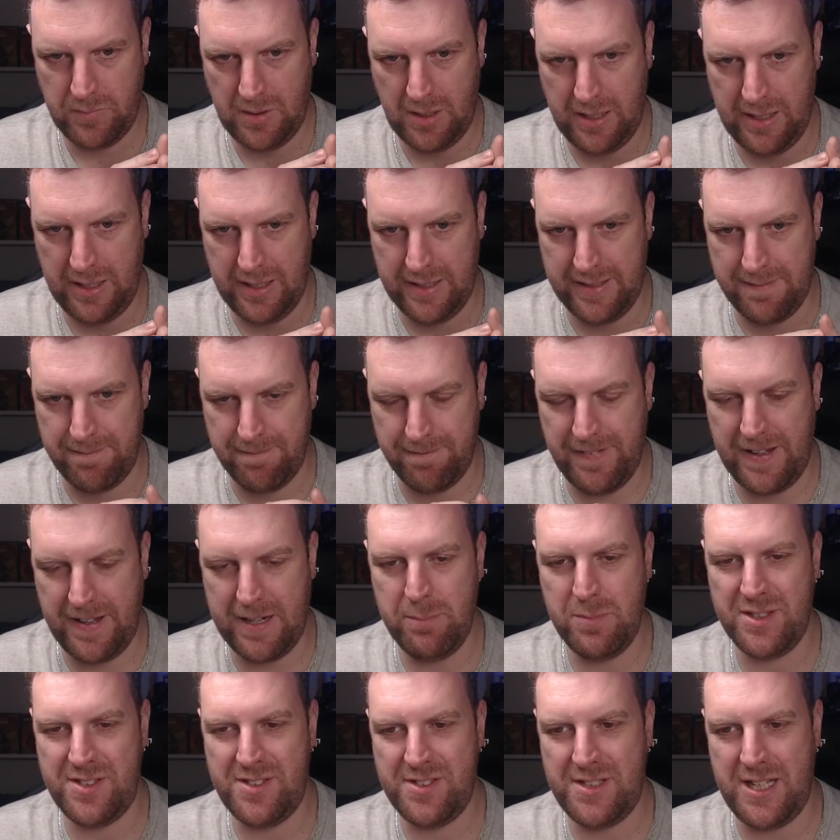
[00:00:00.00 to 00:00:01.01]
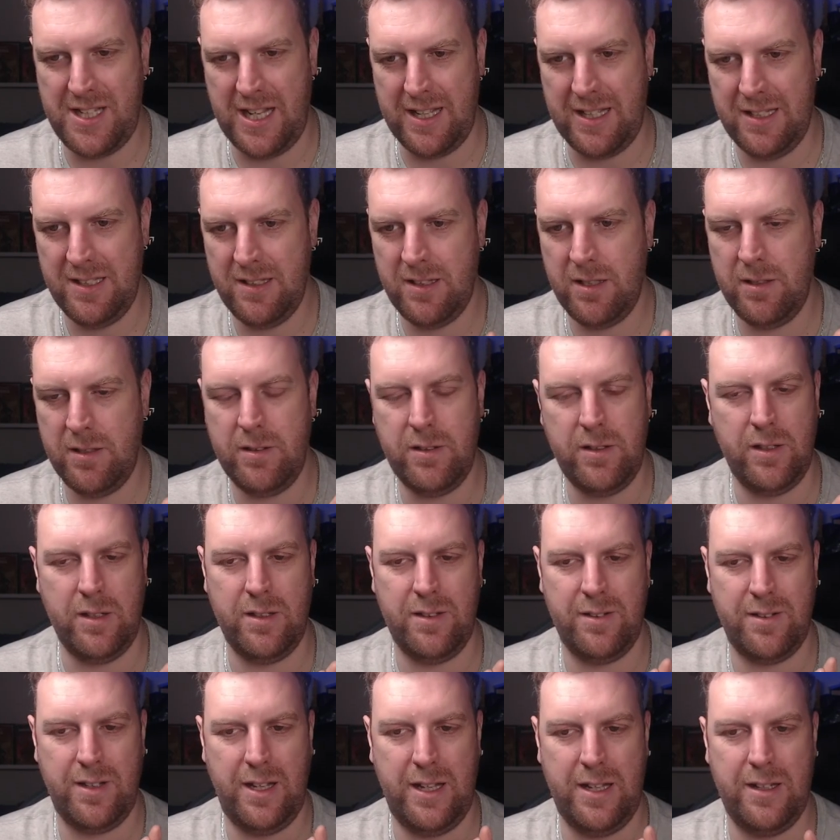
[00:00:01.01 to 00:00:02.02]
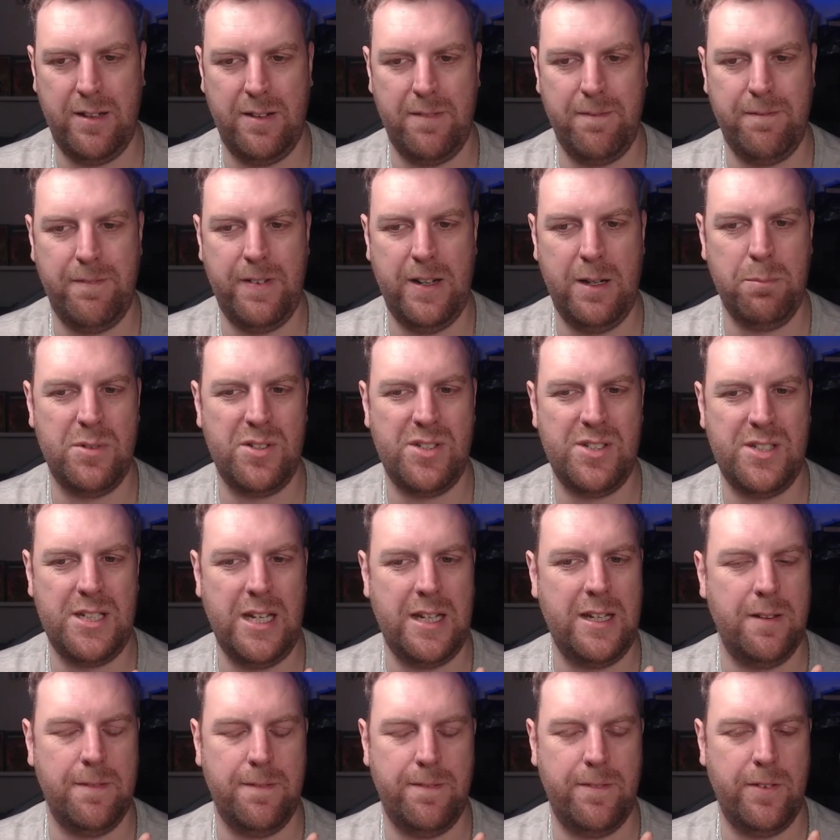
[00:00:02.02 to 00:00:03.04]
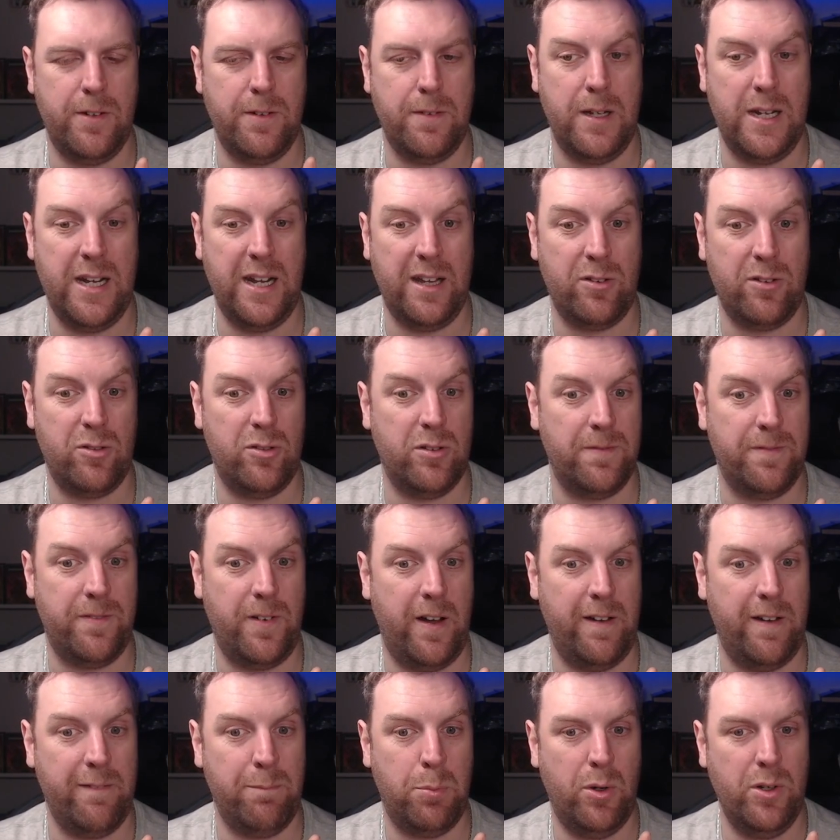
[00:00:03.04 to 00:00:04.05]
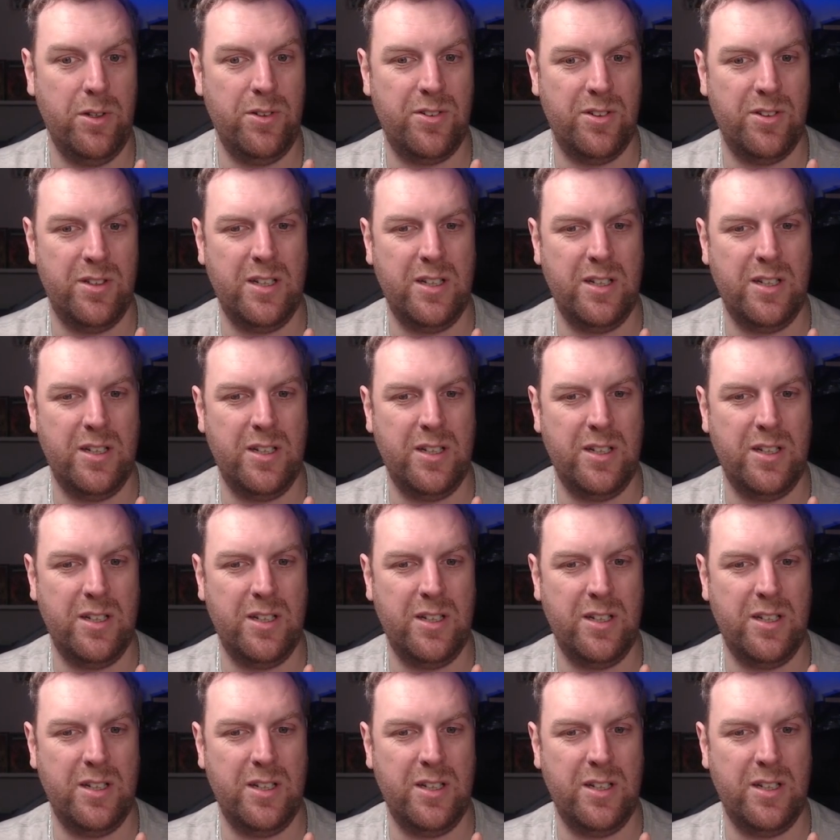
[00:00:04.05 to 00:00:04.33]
an Envenomed Sting. You can take an Envenomed Sting for an extra 5 points,